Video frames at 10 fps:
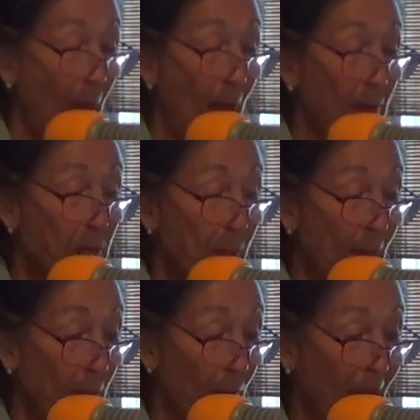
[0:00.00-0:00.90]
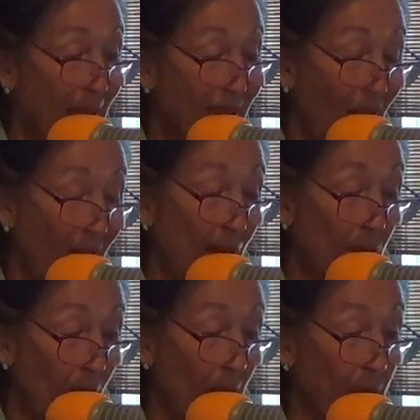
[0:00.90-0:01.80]
I've spent my
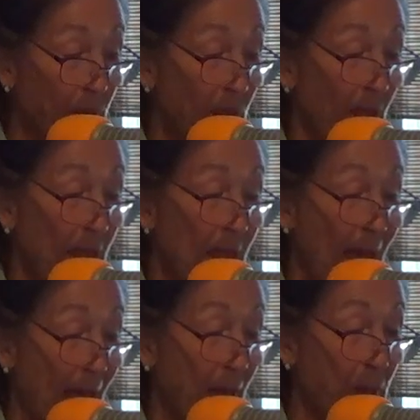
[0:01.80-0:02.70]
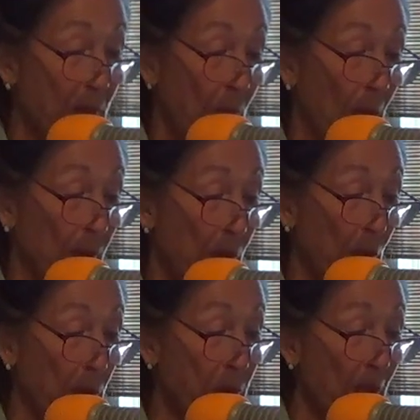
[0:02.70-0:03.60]
entire life studying atoms and
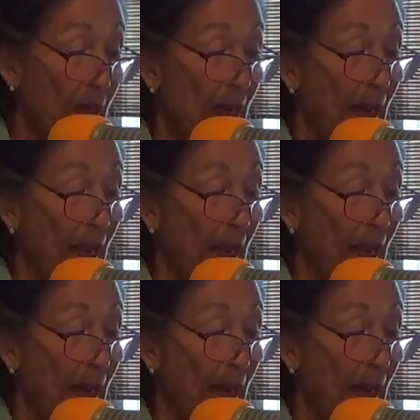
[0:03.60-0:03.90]
molecules,